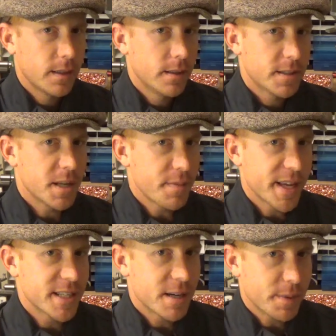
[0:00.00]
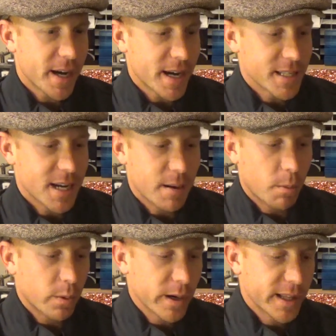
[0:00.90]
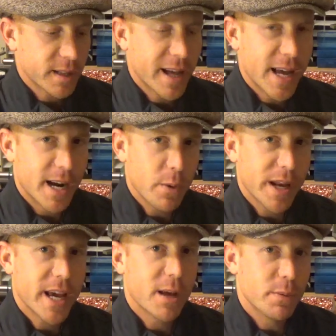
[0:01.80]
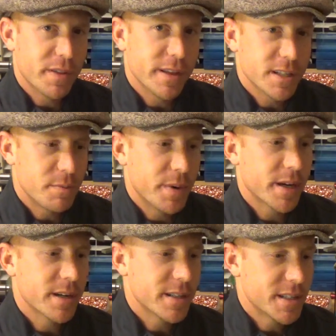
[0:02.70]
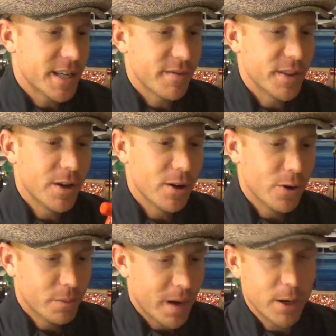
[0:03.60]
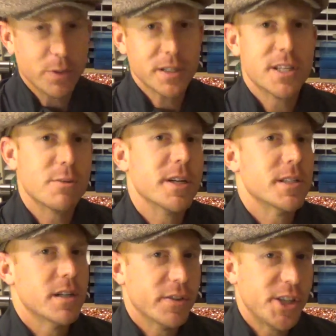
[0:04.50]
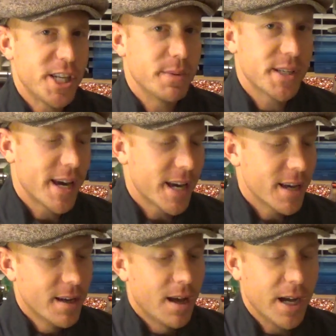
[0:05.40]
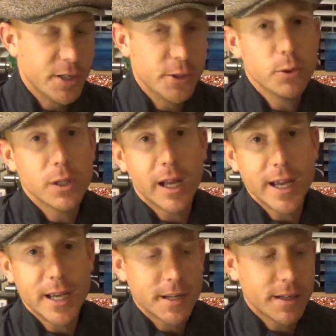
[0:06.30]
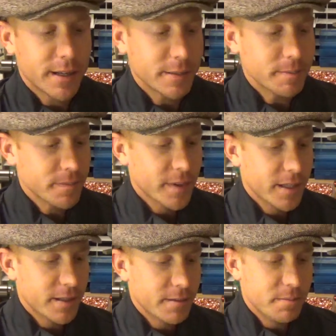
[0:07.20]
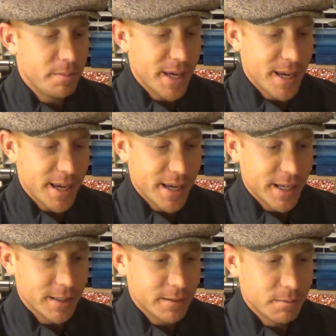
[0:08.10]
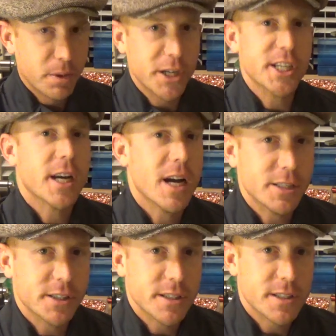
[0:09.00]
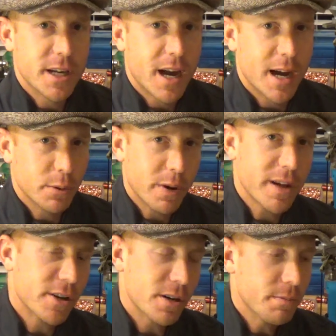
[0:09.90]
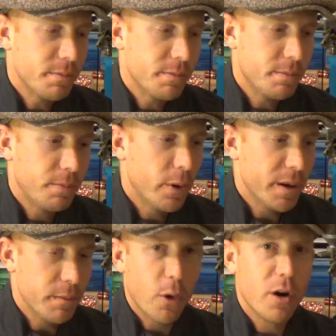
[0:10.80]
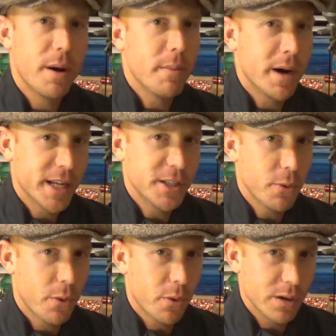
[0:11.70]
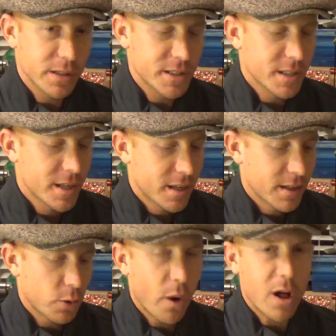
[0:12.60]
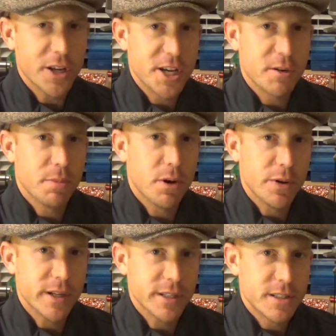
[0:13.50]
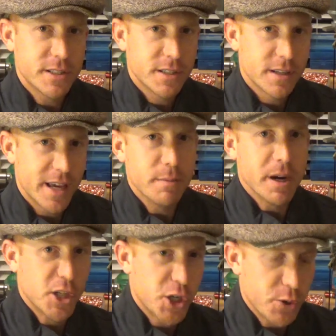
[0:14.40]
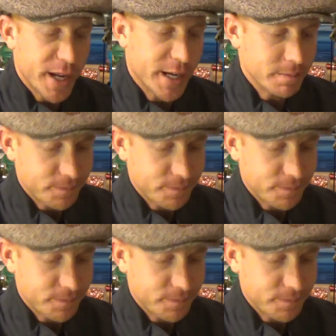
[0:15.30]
To sum things up, guys, I'm really glad I went ahead with this because even though I don't consider myself a cheapskate, I do like being budget conscious. I would rather put more of my money towards quality components in my shooting.